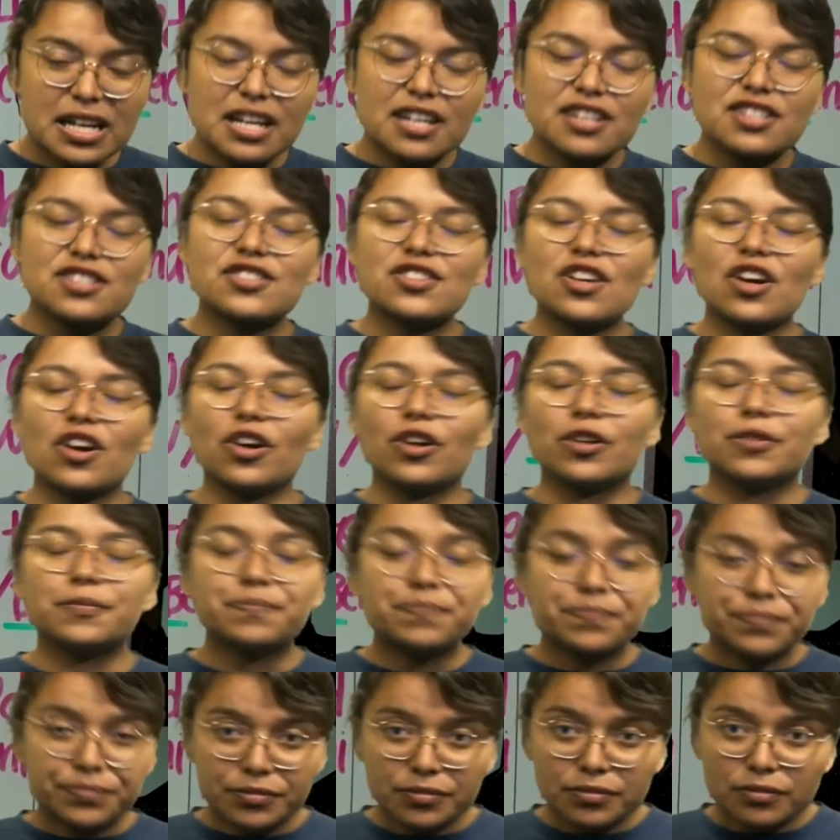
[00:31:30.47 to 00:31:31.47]
So
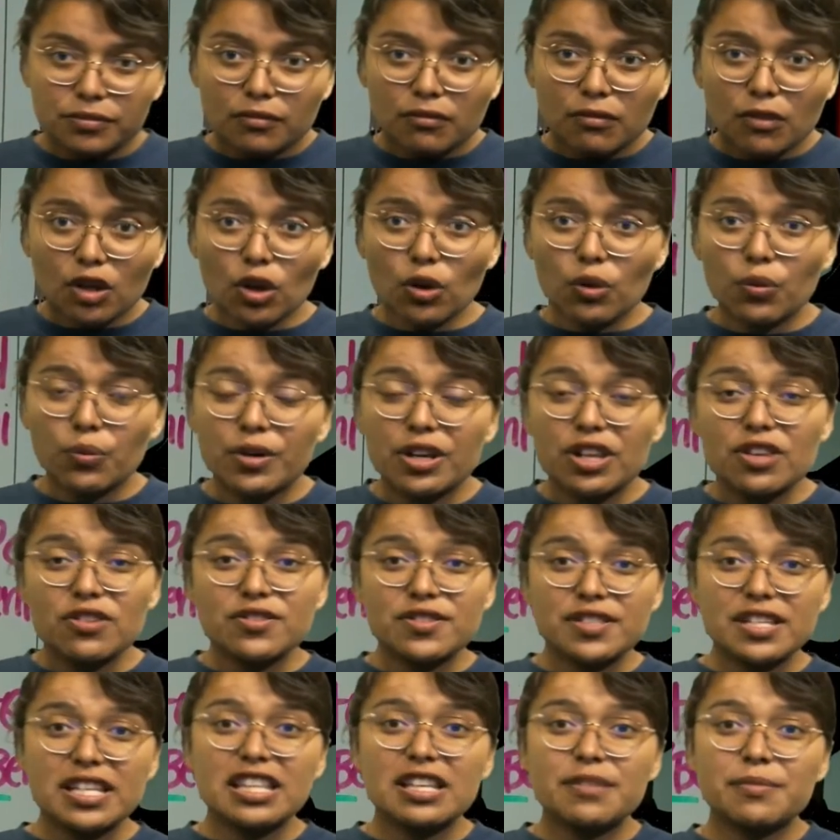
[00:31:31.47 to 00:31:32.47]
when you
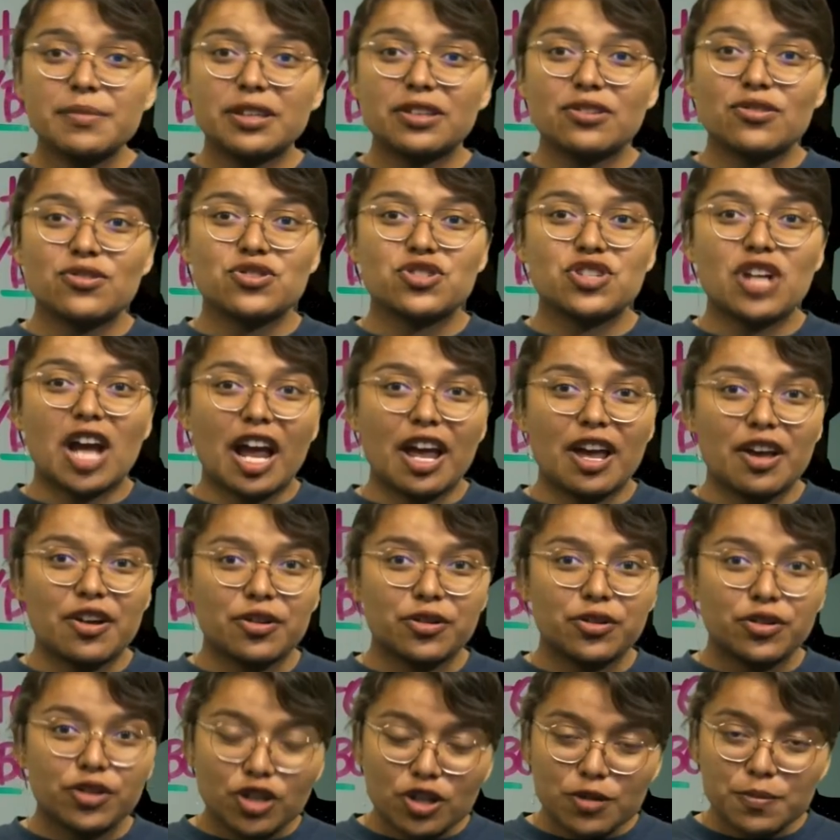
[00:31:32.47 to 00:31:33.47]
see them in those
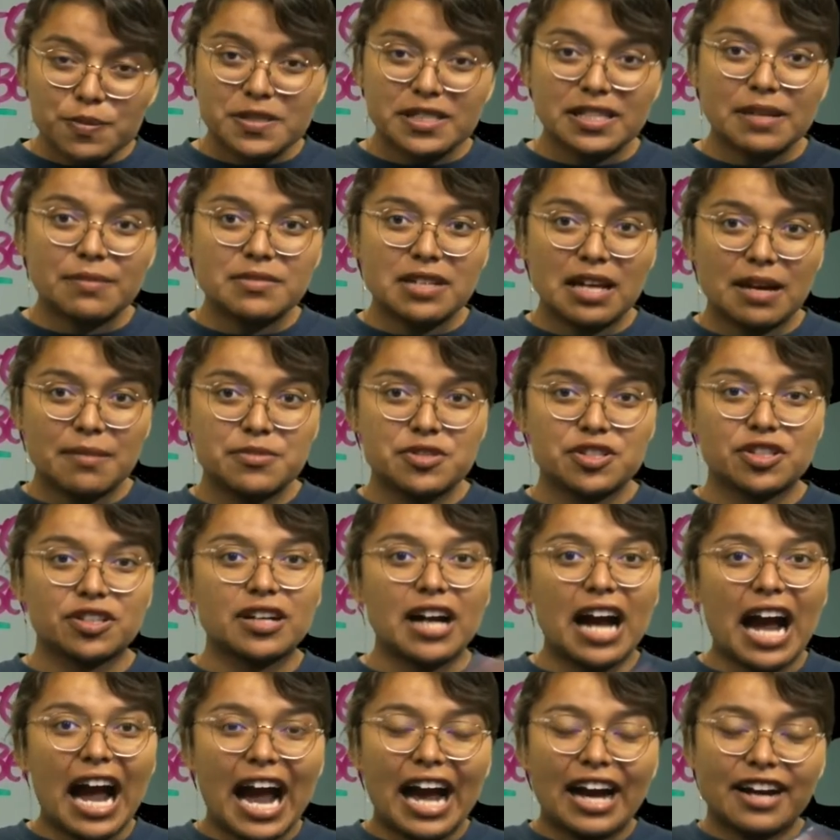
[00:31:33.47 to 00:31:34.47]
giant groups, sometimes they're
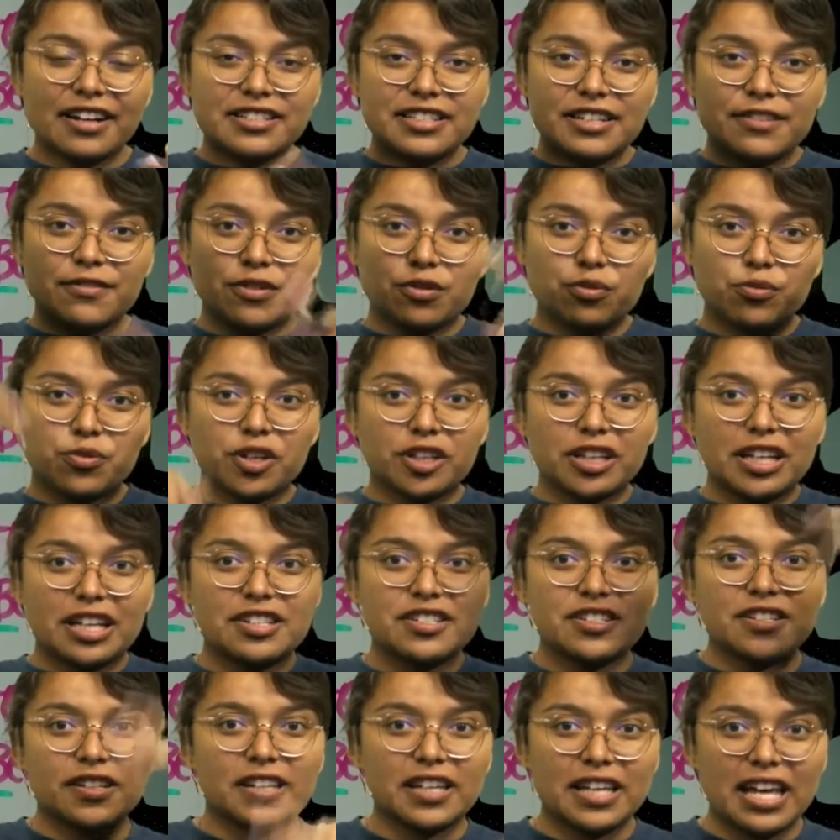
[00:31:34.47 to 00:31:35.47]
active and working
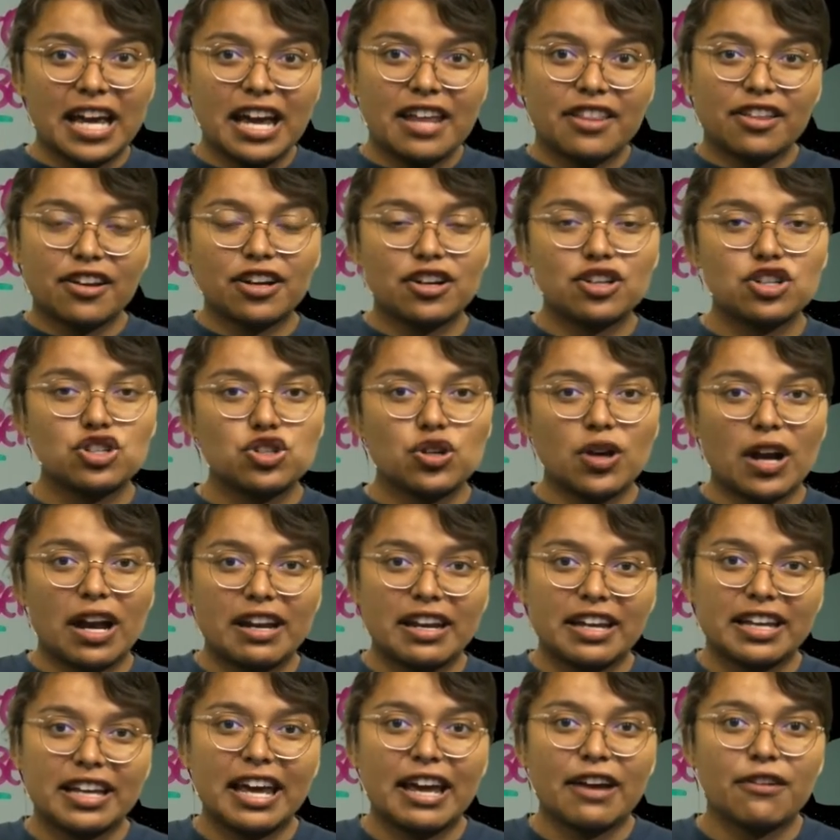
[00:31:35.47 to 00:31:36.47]
together and trying
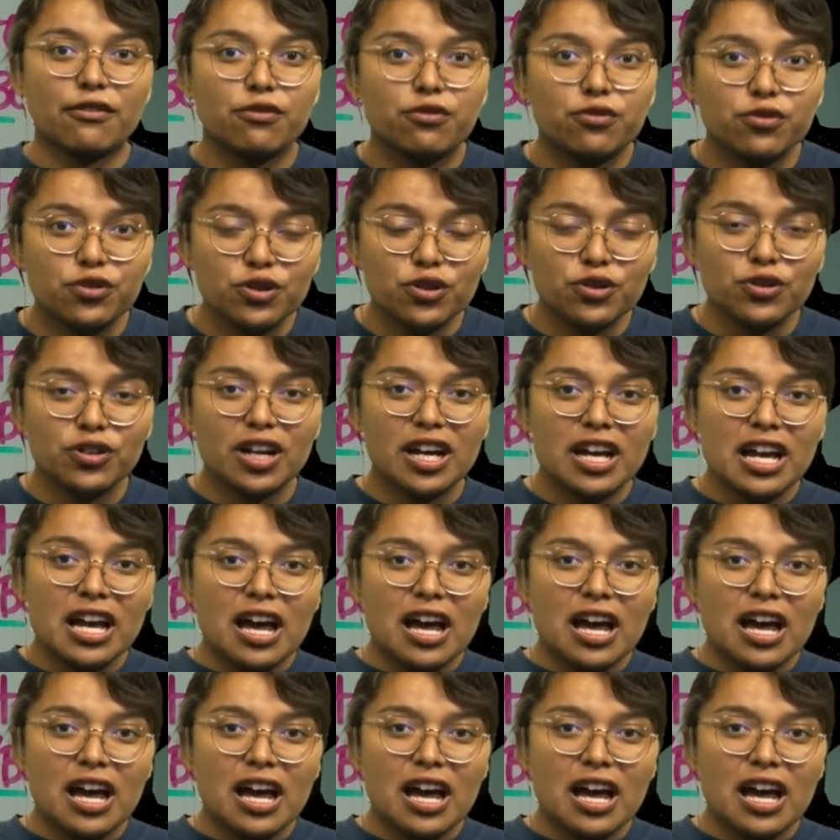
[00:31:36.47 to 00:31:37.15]
to get food.